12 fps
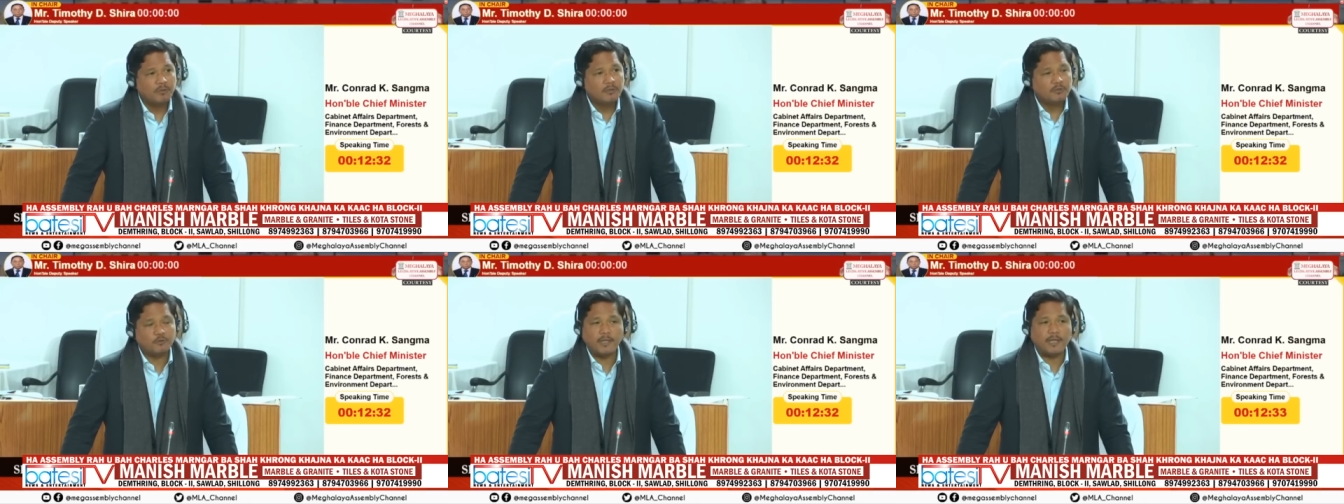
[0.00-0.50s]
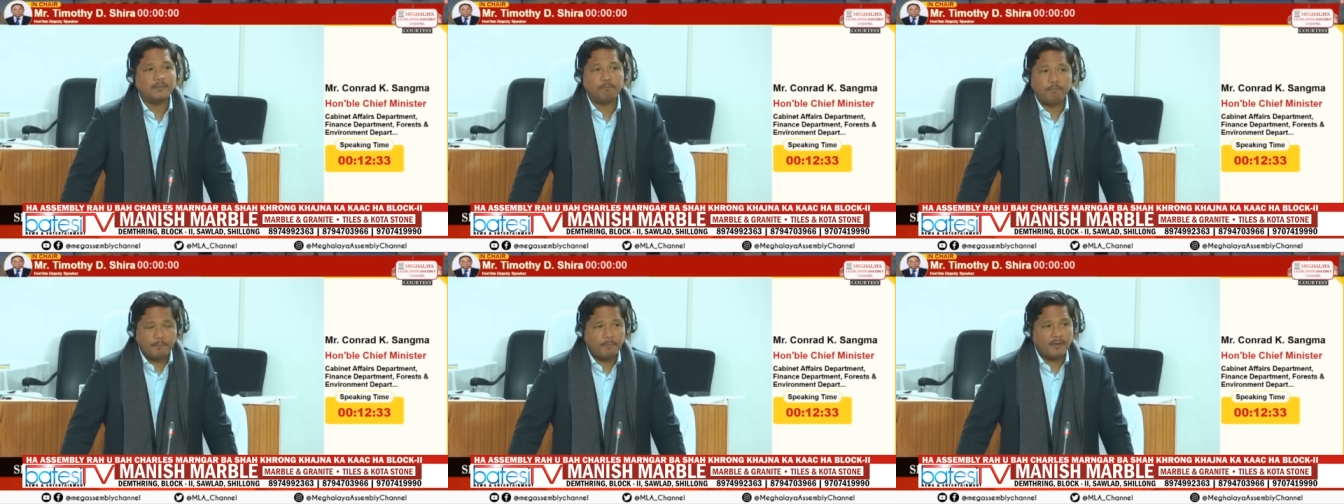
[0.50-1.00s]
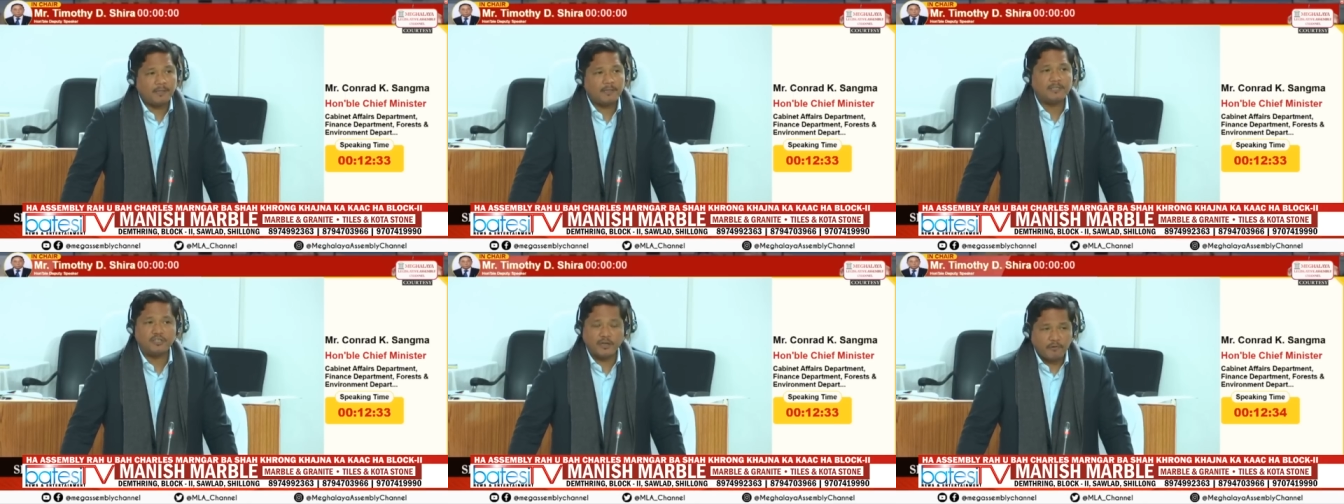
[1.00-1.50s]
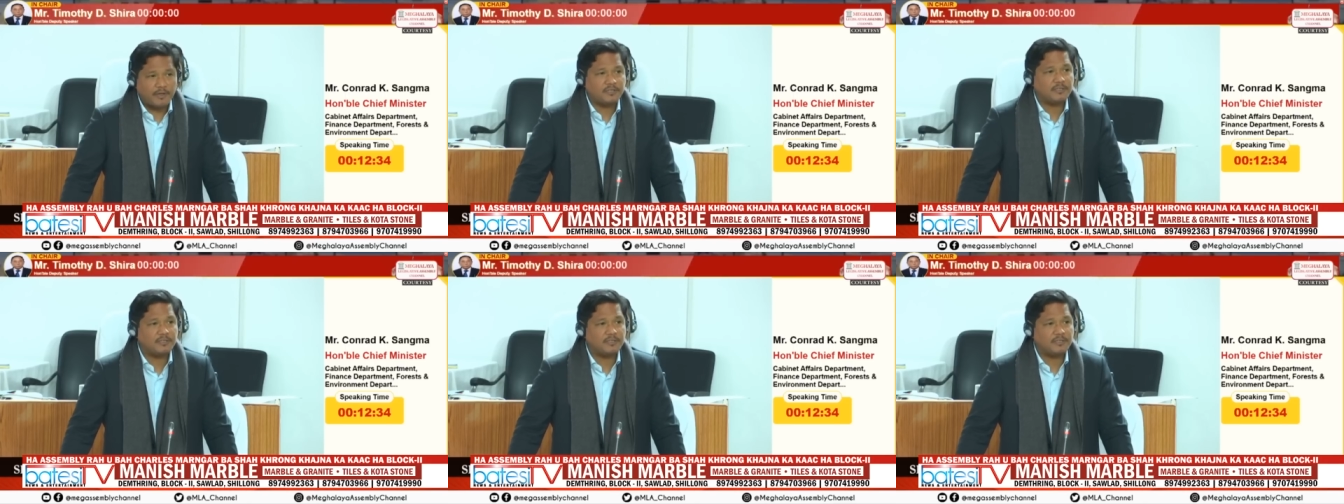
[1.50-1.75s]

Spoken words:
so that the people, the generations